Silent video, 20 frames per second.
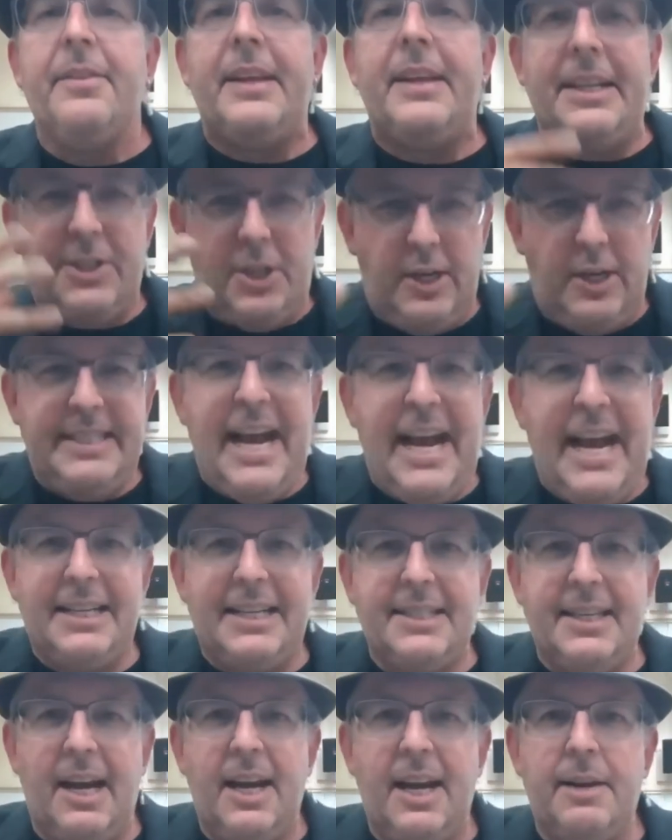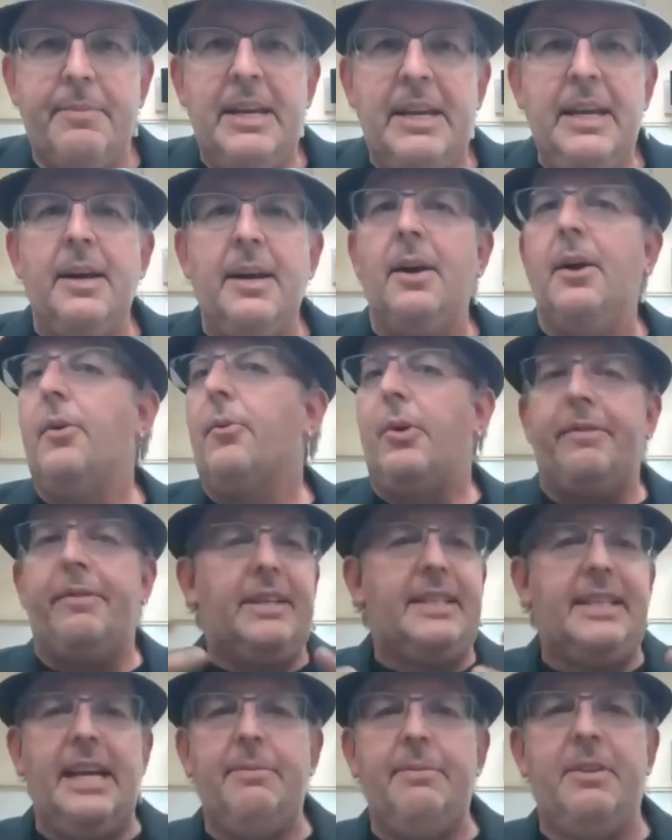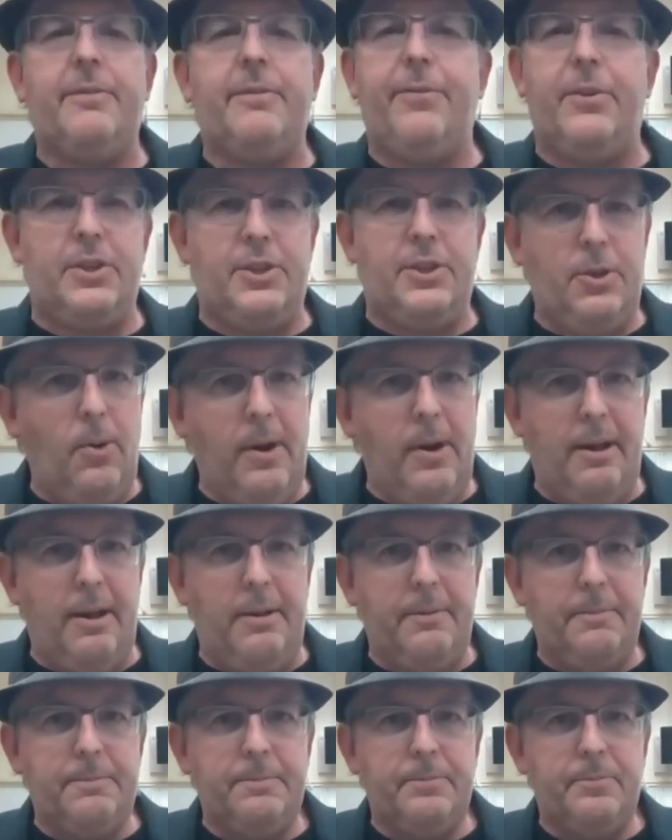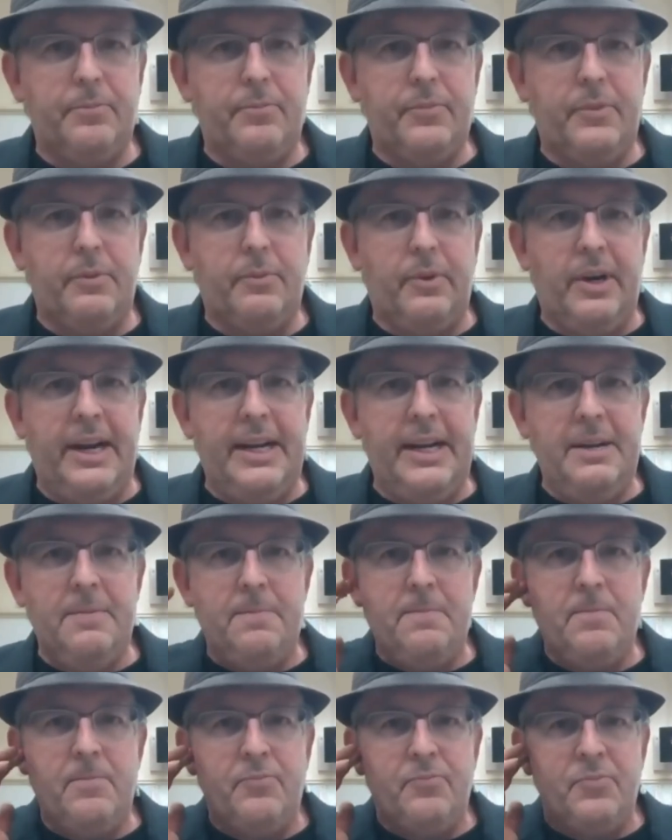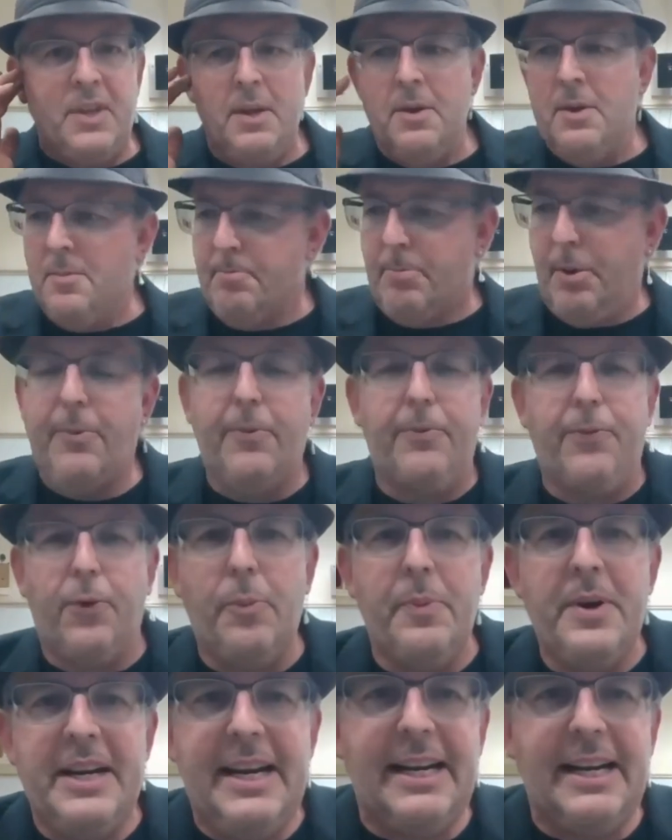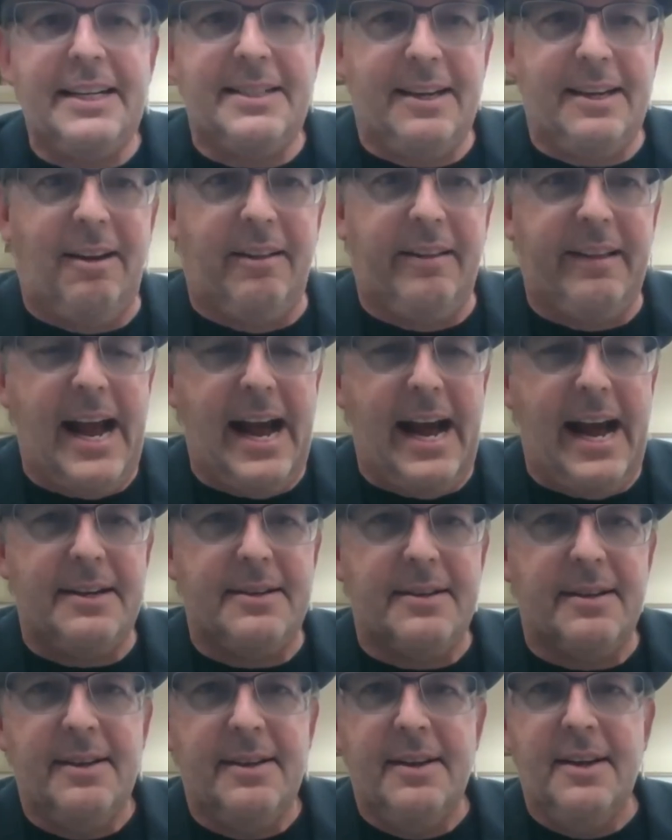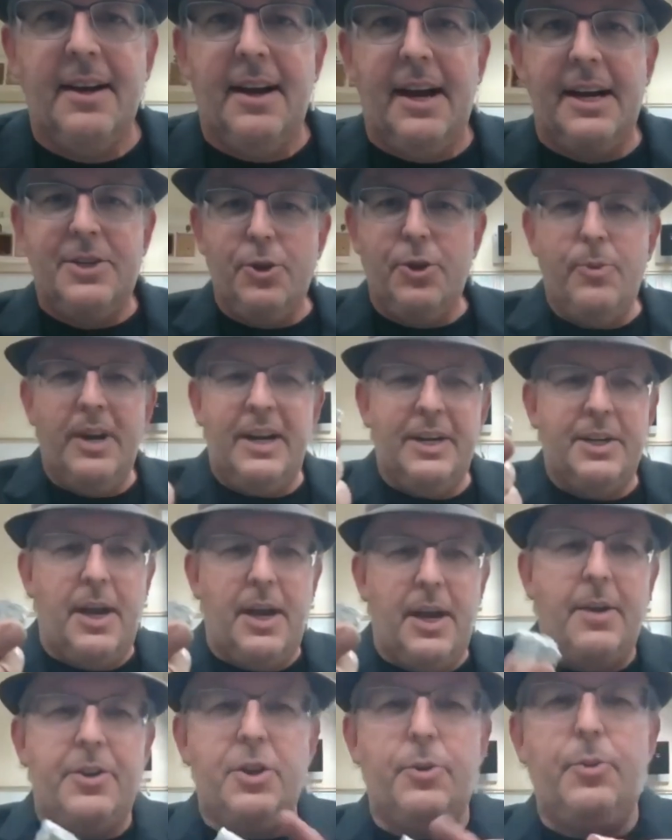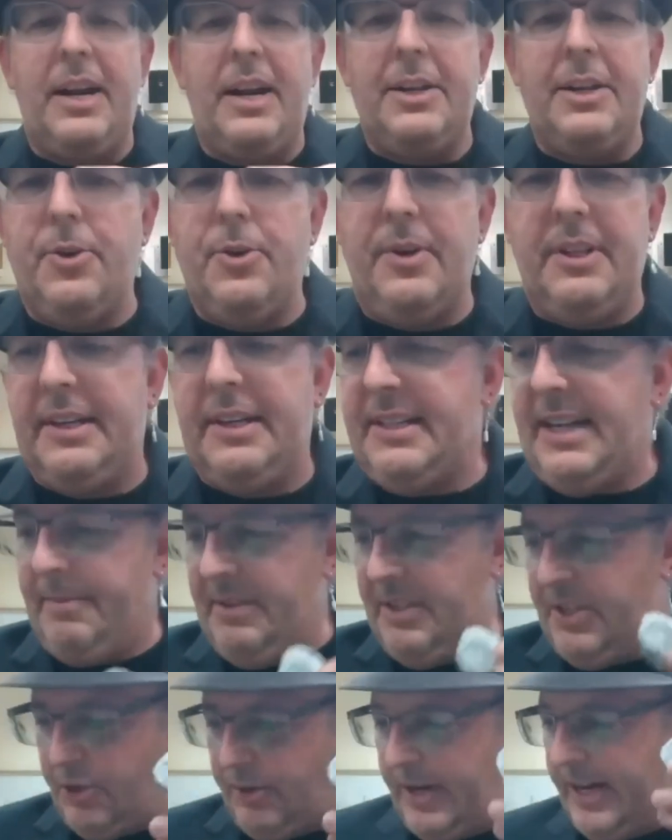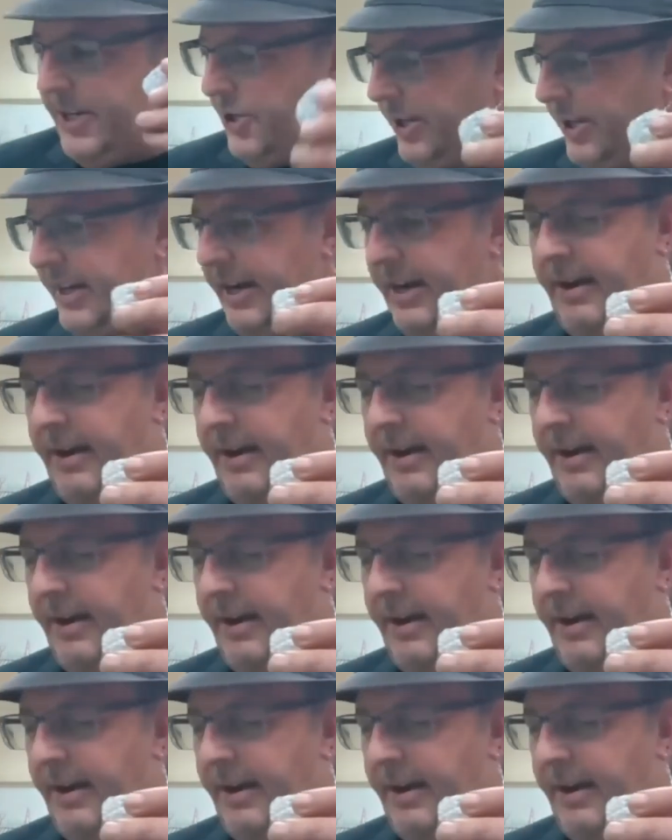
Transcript: That's called taxonomy. We have the same thing for soil, right? But before we get to all that, I do want to I do want to do a little demonstration